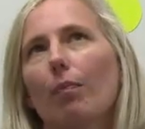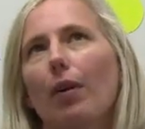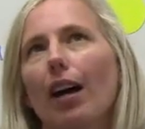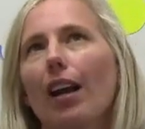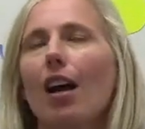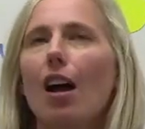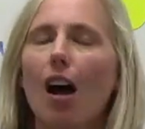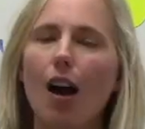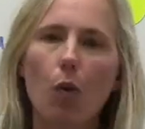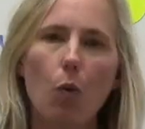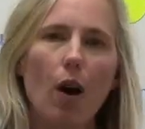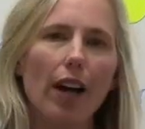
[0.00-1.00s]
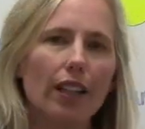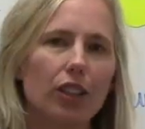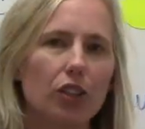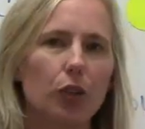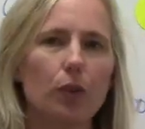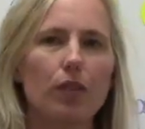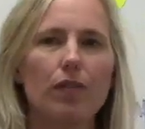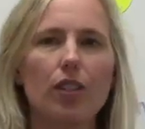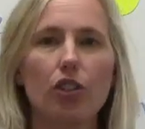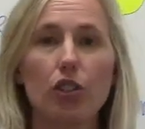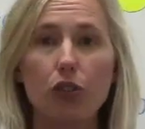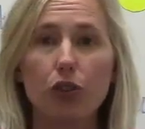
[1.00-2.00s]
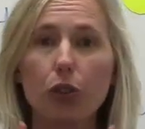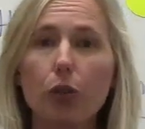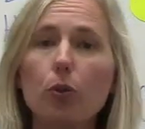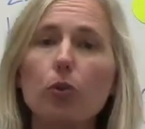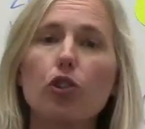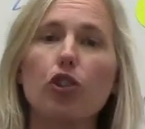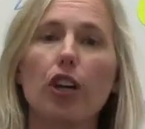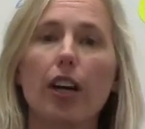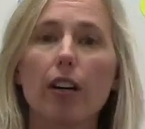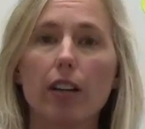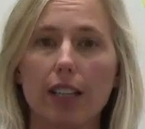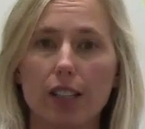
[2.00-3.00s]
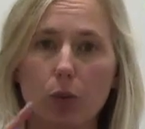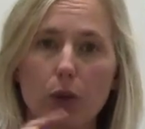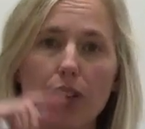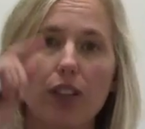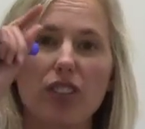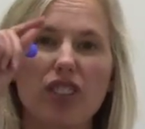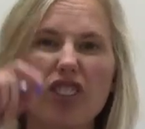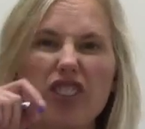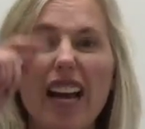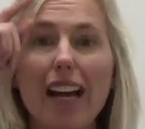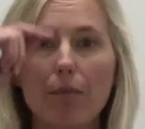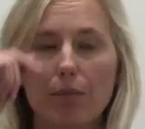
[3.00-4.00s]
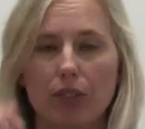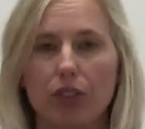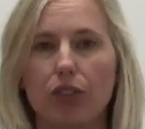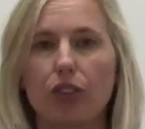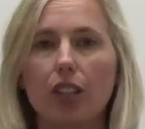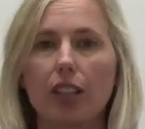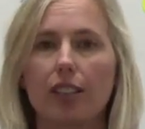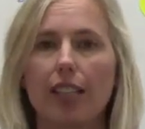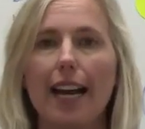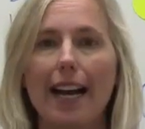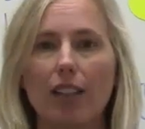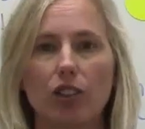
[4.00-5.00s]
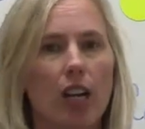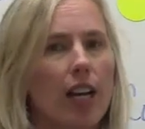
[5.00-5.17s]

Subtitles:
but I want you to envision 2 cherries with their stems still attached.